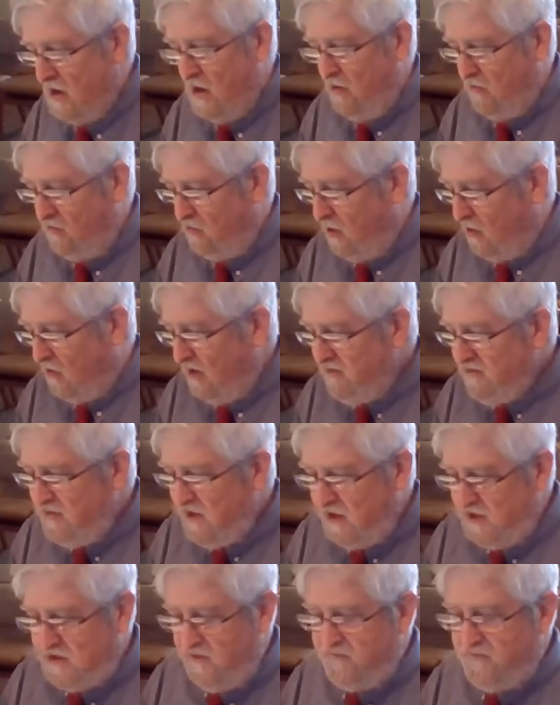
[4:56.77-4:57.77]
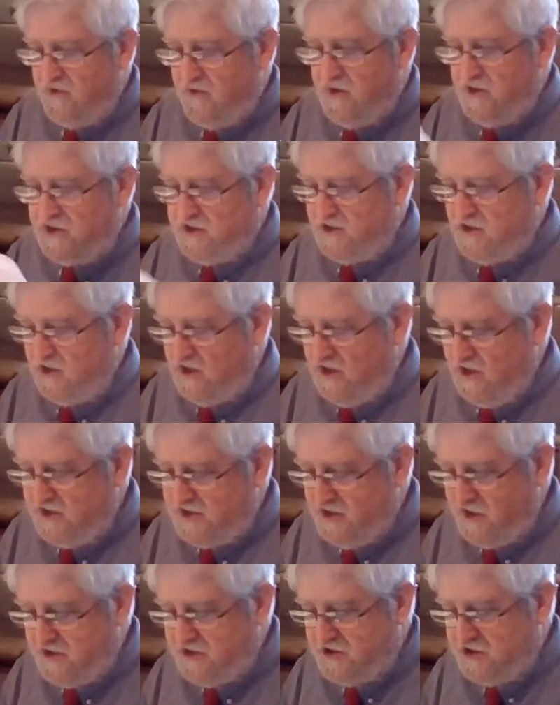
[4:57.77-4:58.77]
Well, one big difference is
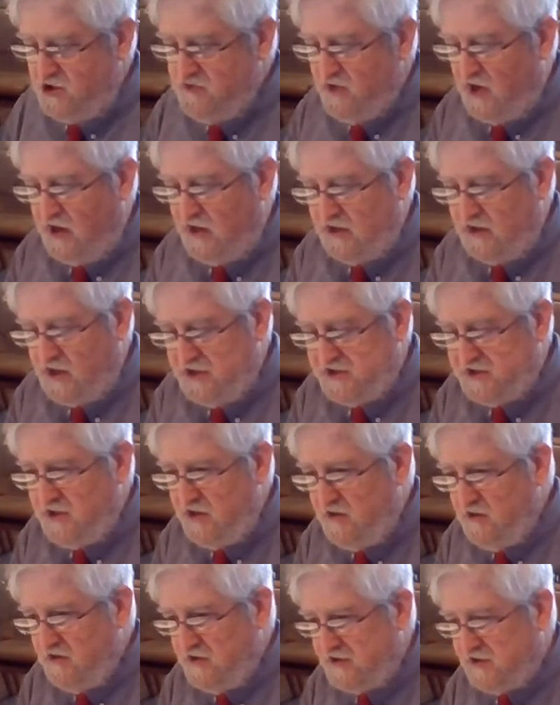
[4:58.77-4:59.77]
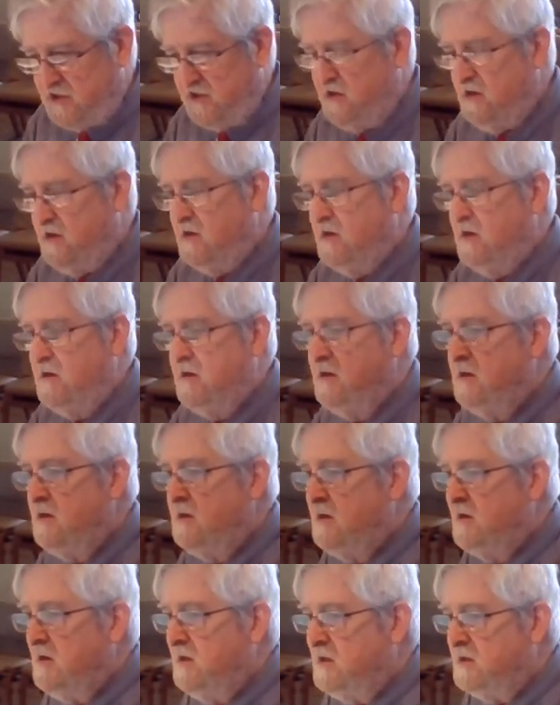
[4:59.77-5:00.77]
that Schumann considers
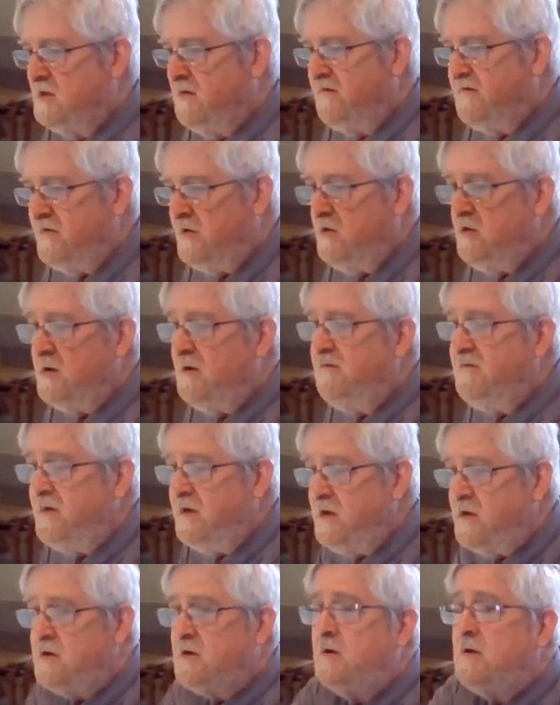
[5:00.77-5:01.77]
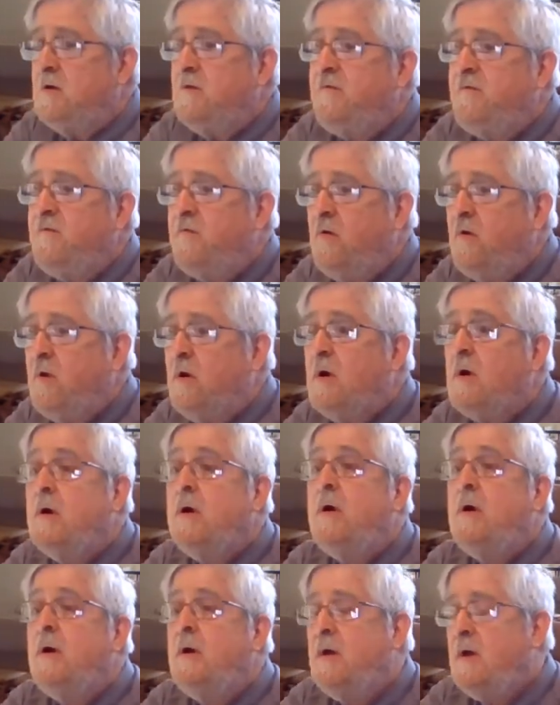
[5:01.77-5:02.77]
the fugue a vehicle for
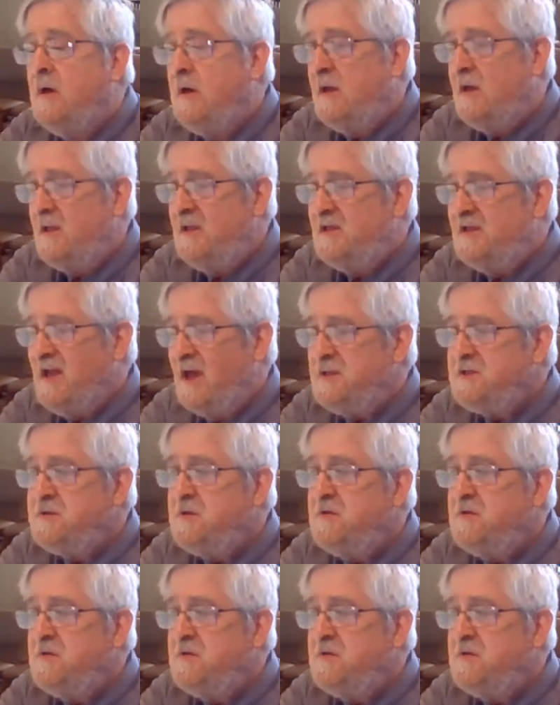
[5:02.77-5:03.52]
intensely